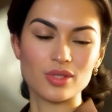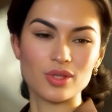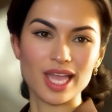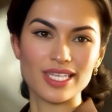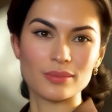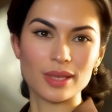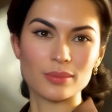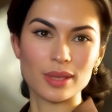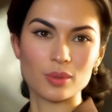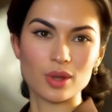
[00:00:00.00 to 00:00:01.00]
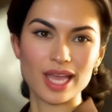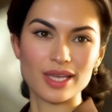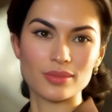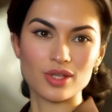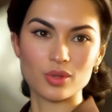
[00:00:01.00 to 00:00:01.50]
trying to make my
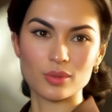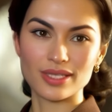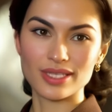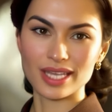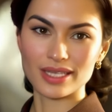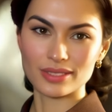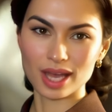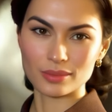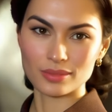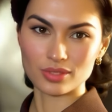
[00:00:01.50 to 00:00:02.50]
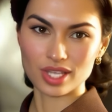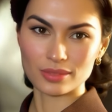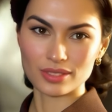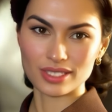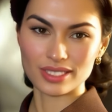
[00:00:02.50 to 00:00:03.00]
way in the gritty and
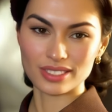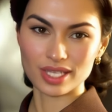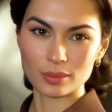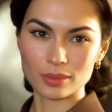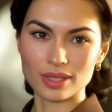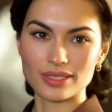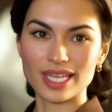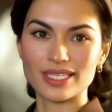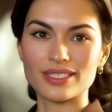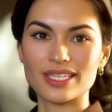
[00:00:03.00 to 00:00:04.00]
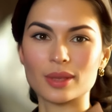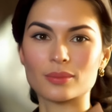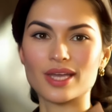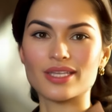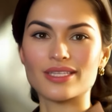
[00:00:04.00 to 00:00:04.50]
unforgiving dystopian
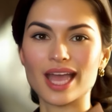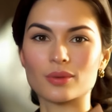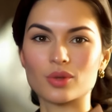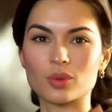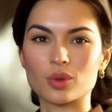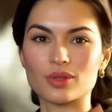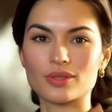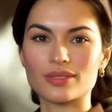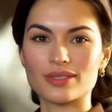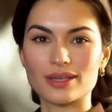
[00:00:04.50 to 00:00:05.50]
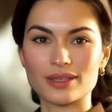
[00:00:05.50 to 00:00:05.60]
landscape that is our world.